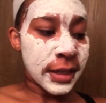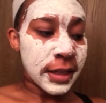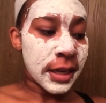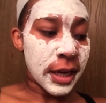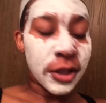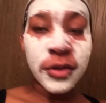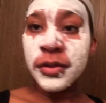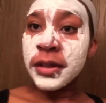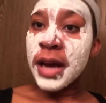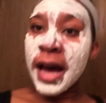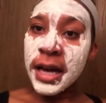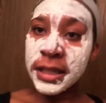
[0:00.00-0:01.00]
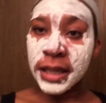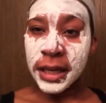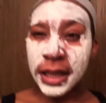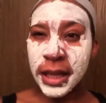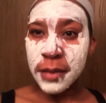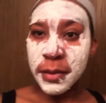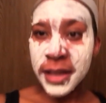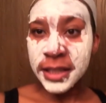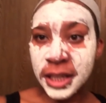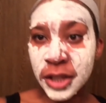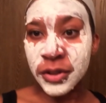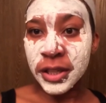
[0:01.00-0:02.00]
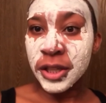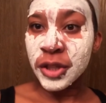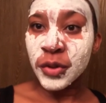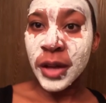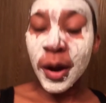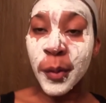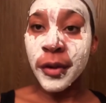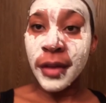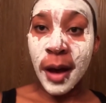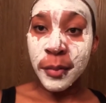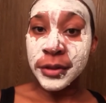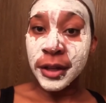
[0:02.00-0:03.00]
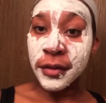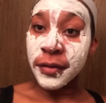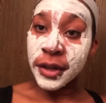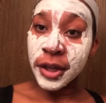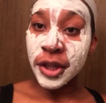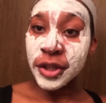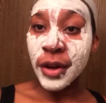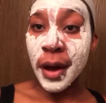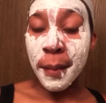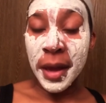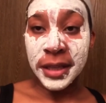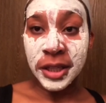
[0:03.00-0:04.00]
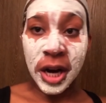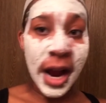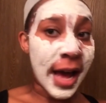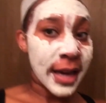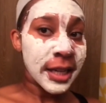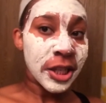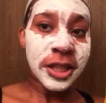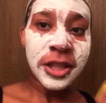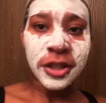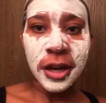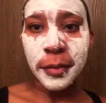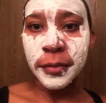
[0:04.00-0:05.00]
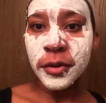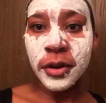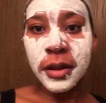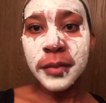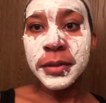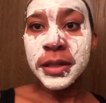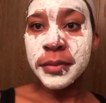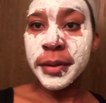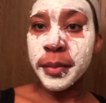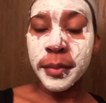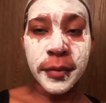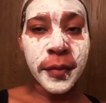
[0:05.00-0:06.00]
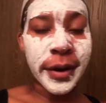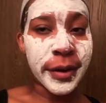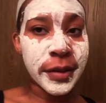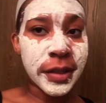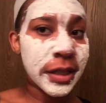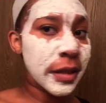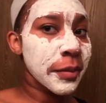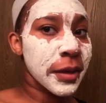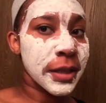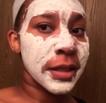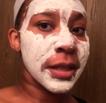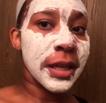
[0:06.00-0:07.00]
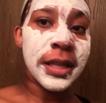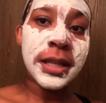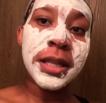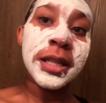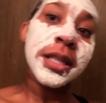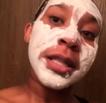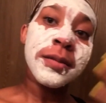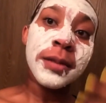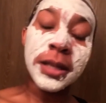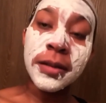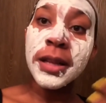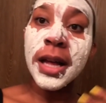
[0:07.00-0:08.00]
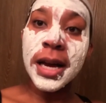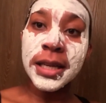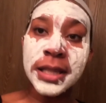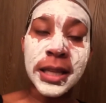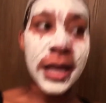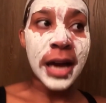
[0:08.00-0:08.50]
I said, I use the Aztec clay mask, and I usually do that with apple cider vinegar, so I may start adding just a drop of eucalyptus maybe before I go to sleep, because like I said, this is really relaxing.